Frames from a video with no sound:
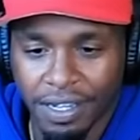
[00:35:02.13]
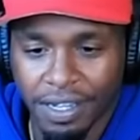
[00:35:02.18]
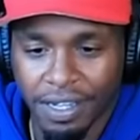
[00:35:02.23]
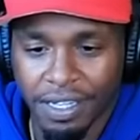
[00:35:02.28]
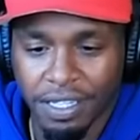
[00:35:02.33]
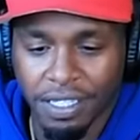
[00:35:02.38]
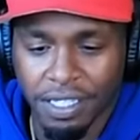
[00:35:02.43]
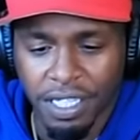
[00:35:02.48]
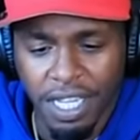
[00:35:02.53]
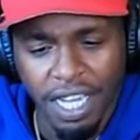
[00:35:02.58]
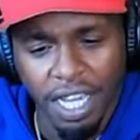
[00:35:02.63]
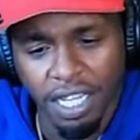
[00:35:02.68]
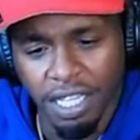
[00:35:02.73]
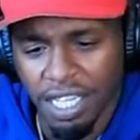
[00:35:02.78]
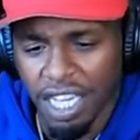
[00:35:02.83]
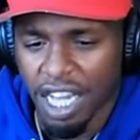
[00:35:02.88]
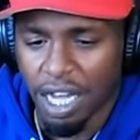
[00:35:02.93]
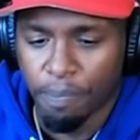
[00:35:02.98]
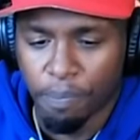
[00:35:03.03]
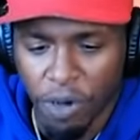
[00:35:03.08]
Yeah,
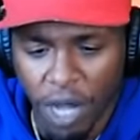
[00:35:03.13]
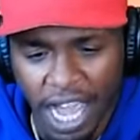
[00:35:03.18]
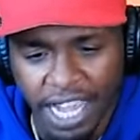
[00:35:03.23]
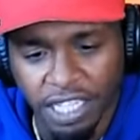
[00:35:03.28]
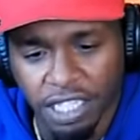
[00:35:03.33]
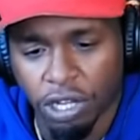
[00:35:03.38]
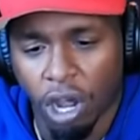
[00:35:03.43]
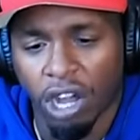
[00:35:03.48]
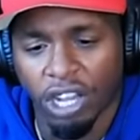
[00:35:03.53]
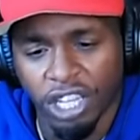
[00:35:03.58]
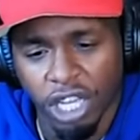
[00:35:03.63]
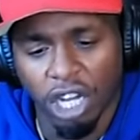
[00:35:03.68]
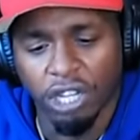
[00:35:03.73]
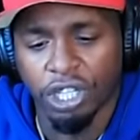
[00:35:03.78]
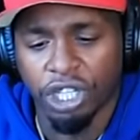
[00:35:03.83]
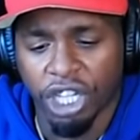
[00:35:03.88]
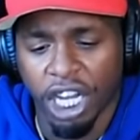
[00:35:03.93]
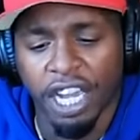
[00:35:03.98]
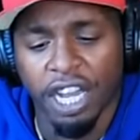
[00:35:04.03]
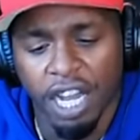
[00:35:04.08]
yeah, but hey, talk your
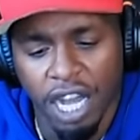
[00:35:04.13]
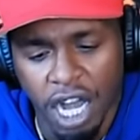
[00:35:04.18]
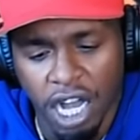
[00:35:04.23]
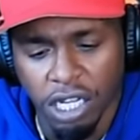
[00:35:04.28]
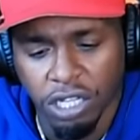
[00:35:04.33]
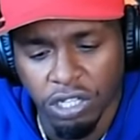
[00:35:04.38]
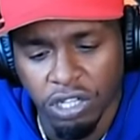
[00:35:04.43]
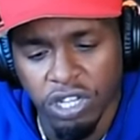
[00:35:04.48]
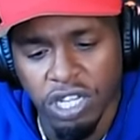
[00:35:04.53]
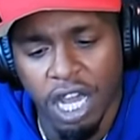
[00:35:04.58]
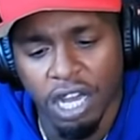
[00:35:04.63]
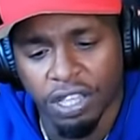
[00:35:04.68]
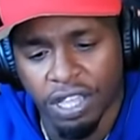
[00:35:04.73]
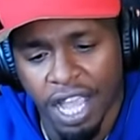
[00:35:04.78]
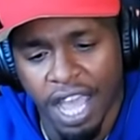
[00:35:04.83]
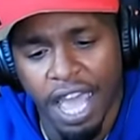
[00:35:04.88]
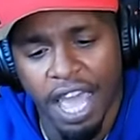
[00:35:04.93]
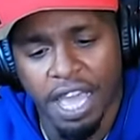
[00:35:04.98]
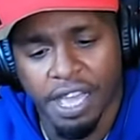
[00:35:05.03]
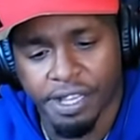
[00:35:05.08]
shit, huh? Do your
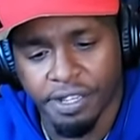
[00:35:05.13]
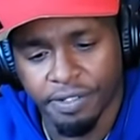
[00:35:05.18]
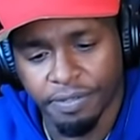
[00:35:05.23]
thing.